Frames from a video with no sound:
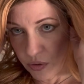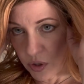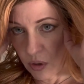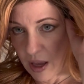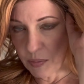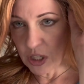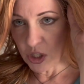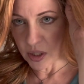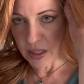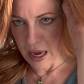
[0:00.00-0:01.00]
So let me
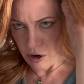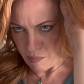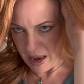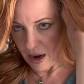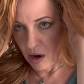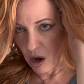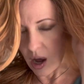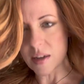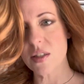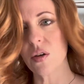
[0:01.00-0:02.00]
just get her back
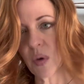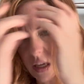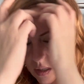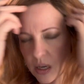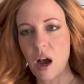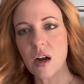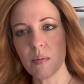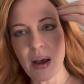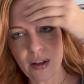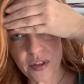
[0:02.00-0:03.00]
on so we can talk
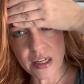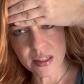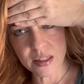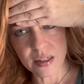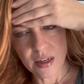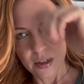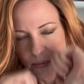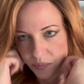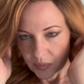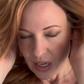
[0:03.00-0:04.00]
about this
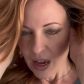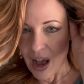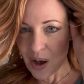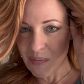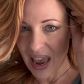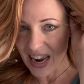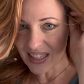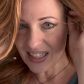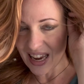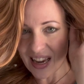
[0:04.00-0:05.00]

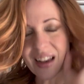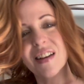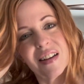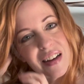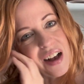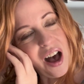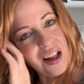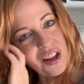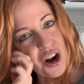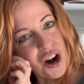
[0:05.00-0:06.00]
amazing
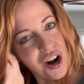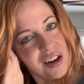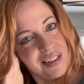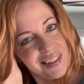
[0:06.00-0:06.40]
color.